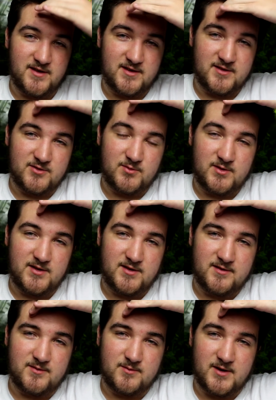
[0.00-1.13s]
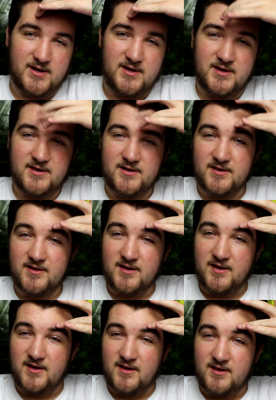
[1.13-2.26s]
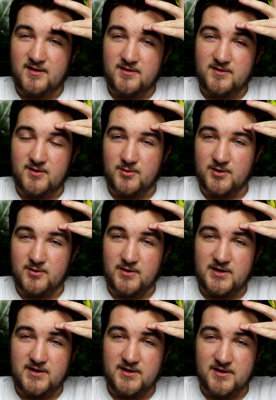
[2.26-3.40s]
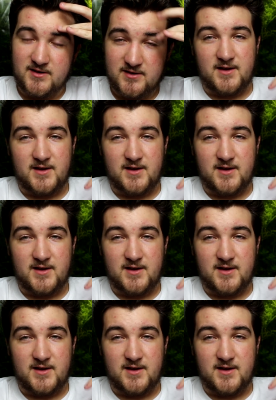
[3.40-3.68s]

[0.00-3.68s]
Like there's one right here, somewhere over here.